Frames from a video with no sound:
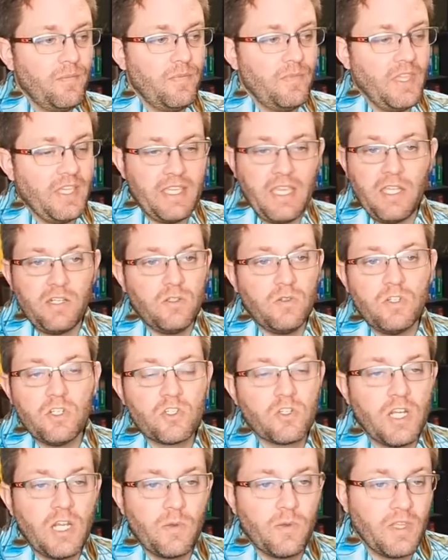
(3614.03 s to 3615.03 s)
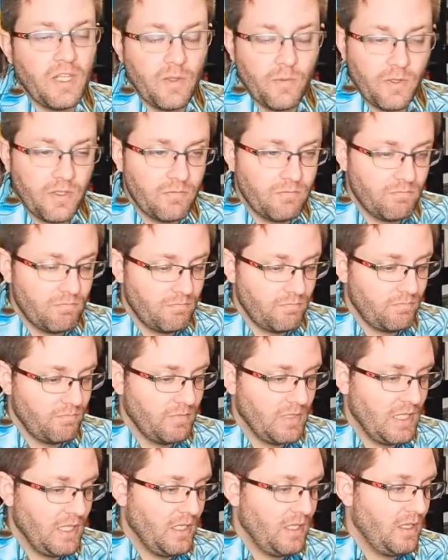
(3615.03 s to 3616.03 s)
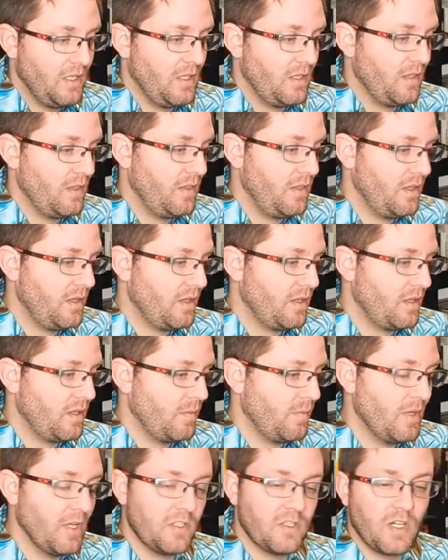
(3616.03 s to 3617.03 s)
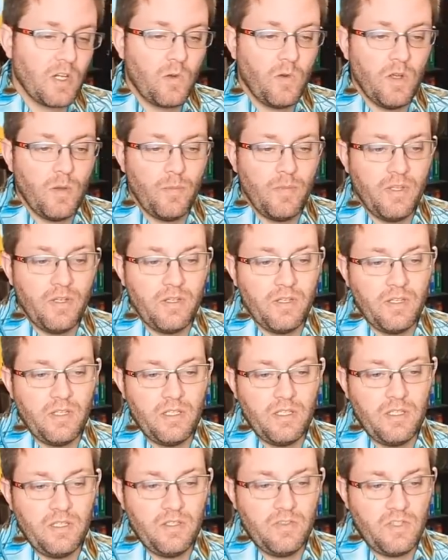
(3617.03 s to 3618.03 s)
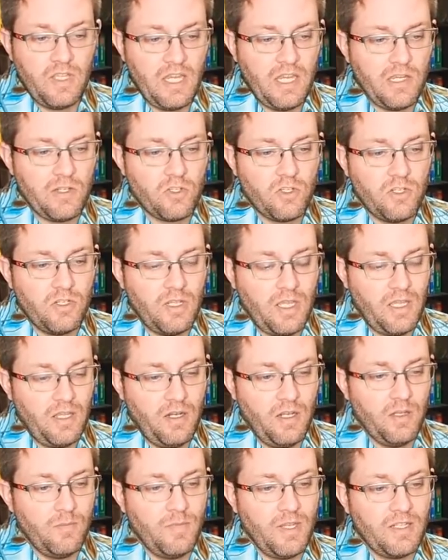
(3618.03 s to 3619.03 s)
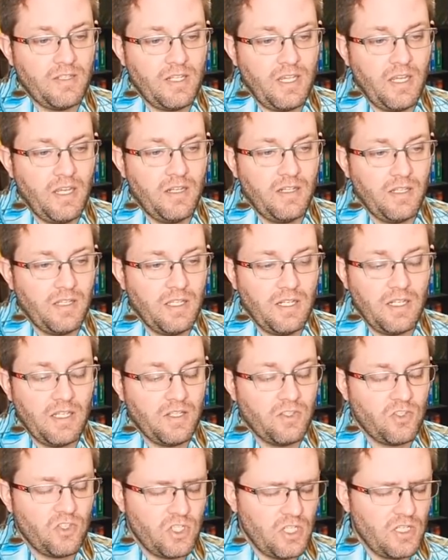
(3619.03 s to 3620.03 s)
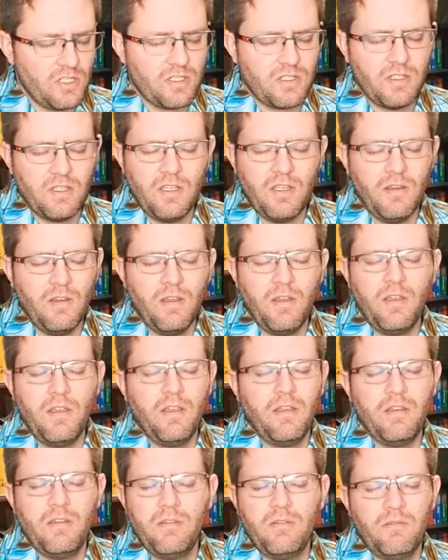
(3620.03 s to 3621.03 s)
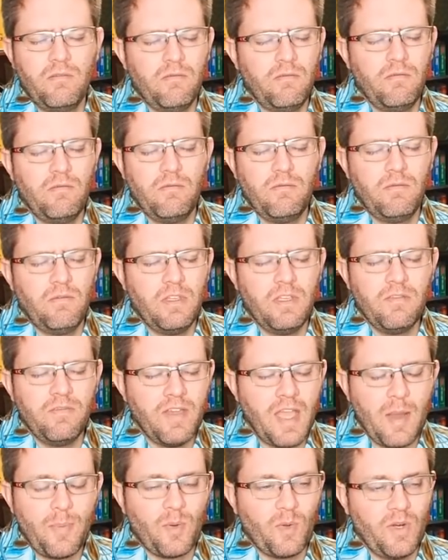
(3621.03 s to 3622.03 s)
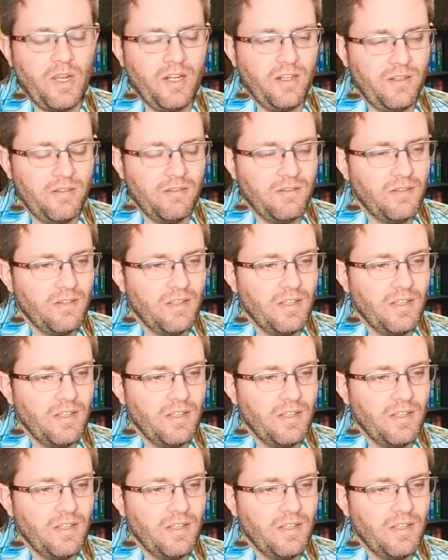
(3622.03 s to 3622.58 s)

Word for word: they can't do any trade with anyone. Their military equipment is aged and unmaintained and getting just evaporated